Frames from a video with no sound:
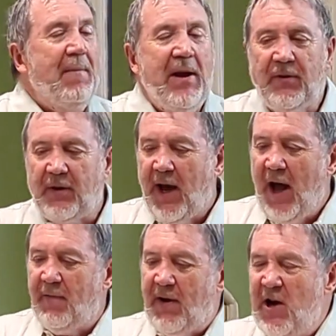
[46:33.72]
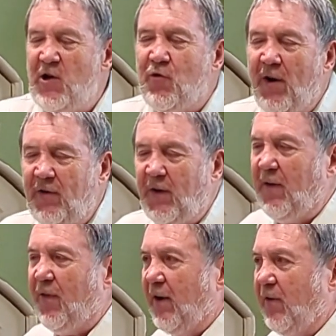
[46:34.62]
it's a kind of interesting
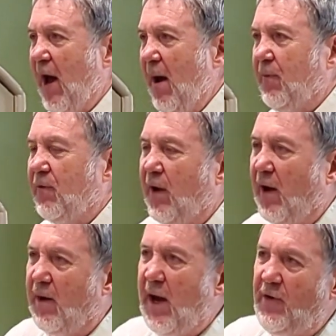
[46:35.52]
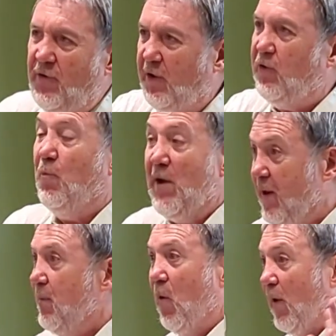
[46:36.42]
thing that happens here, and Hastie is with
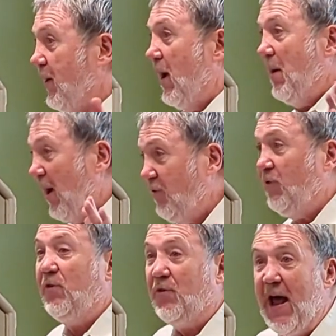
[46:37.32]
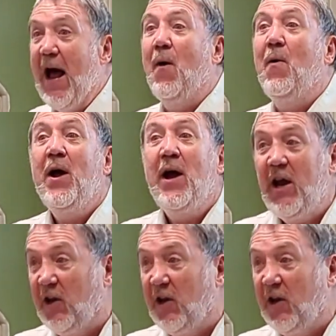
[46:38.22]
him all the time. Hastie is now his